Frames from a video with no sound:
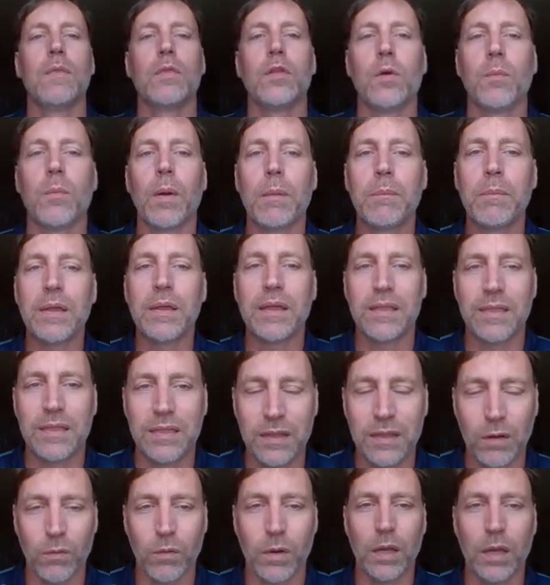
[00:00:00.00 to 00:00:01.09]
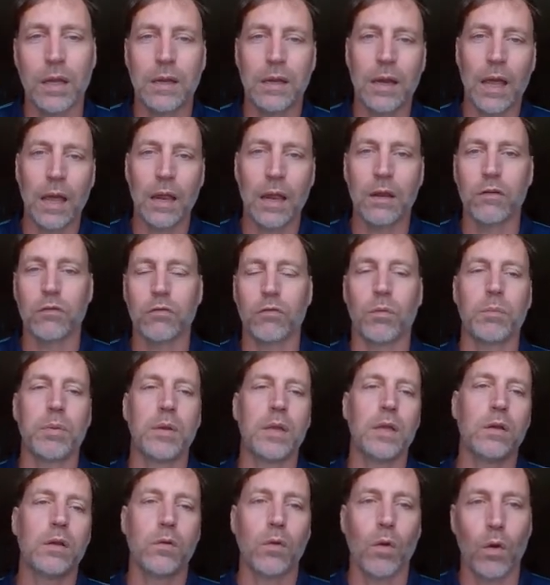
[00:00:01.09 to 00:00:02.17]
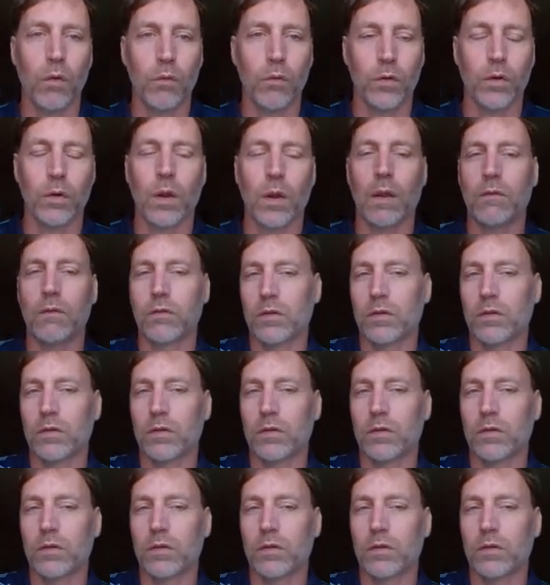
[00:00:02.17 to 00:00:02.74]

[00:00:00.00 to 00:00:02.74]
there might be a theory, and that is repeated over again.